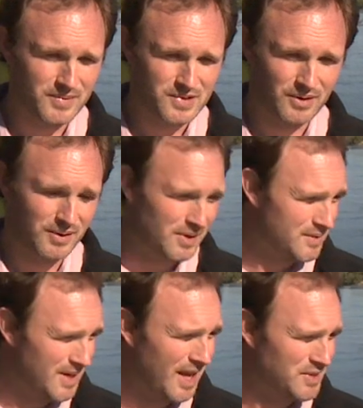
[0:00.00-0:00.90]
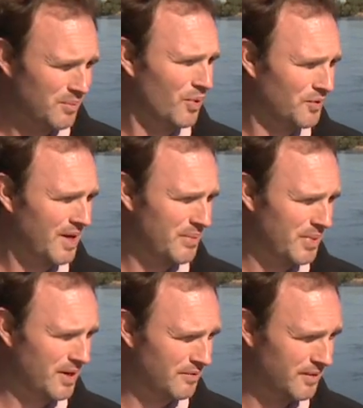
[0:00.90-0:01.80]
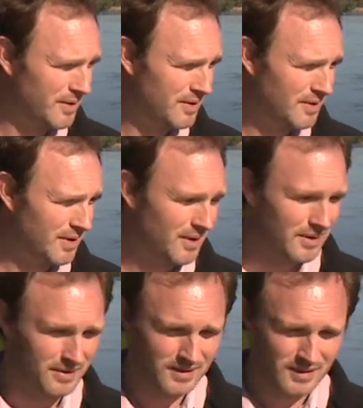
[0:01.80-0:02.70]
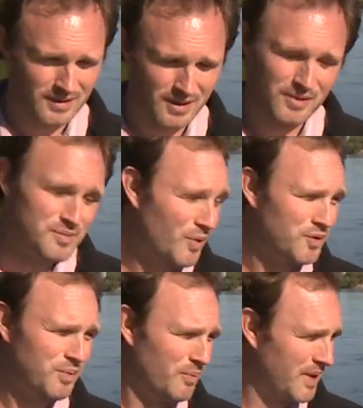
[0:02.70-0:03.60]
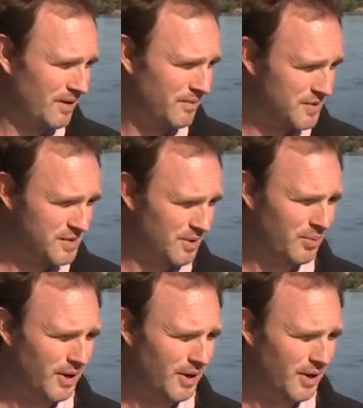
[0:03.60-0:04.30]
So it has a it's multiple benefits to the